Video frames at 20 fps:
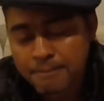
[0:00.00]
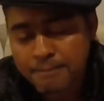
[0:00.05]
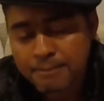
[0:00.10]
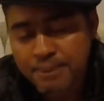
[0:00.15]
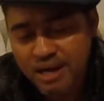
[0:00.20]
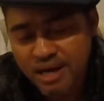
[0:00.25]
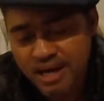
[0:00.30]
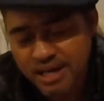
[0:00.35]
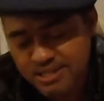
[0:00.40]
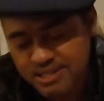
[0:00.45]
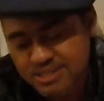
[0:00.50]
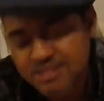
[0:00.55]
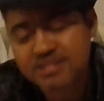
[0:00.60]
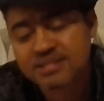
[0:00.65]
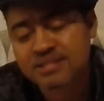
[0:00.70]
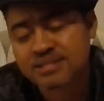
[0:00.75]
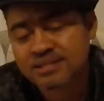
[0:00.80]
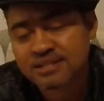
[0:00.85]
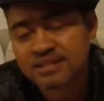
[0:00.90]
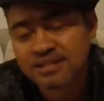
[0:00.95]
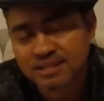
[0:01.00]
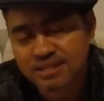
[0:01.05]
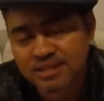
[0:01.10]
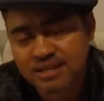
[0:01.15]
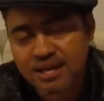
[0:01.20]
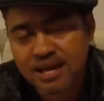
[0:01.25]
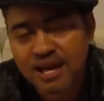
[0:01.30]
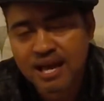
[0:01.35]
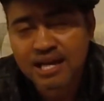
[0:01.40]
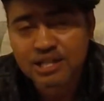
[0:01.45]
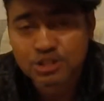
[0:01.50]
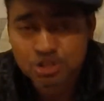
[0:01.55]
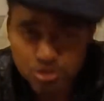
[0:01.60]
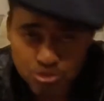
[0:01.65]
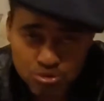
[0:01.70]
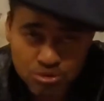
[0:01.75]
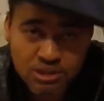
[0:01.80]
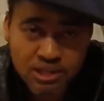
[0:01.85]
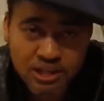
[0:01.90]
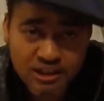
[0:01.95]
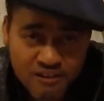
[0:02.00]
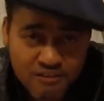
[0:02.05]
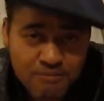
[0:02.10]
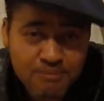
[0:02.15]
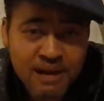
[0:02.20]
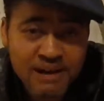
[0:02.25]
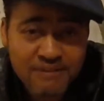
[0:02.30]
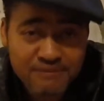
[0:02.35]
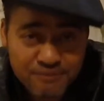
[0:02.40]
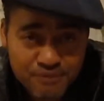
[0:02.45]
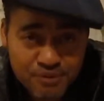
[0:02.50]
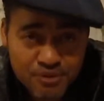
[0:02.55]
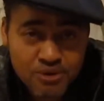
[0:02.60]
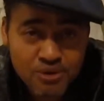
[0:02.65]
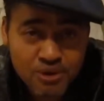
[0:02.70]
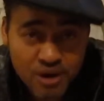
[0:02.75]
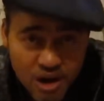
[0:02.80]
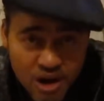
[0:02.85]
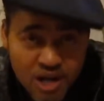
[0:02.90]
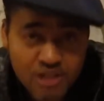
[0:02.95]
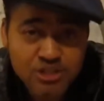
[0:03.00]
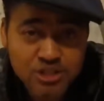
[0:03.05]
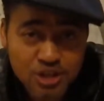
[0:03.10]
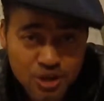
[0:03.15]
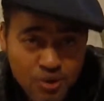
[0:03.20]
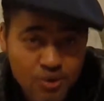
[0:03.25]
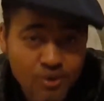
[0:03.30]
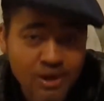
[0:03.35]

But I do love my full auto.